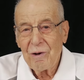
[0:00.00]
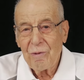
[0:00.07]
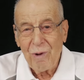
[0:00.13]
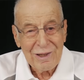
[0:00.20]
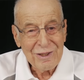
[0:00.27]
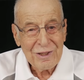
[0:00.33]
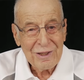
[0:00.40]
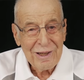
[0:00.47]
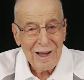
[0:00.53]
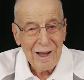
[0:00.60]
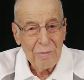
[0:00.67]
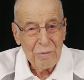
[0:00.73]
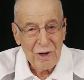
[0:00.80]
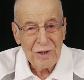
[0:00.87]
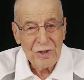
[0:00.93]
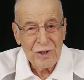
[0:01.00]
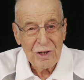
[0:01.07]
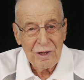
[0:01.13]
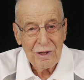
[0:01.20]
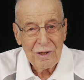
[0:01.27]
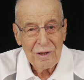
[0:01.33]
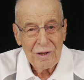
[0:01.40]
What's Camp
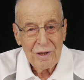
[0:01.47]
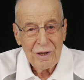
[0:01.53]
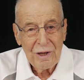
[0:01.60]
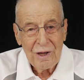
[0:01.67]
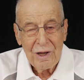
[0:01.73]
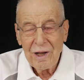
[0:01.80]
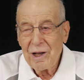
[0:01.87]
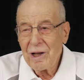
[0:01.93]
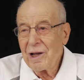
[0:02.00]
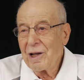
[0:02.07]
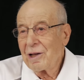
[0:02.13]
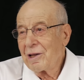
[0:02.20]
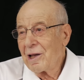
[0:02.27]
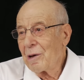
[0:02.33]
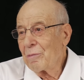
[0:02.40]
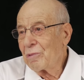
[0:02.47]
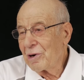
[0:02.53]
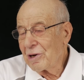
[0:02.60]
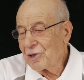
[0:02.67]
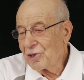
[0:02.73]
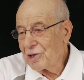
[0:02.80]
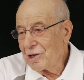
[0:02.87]
Ritchie? Camp
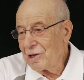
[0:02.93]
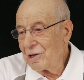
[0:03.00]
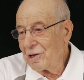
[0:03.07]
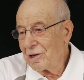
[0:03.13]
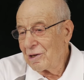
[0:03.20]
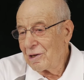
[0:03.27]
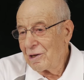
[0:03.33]
Ritchie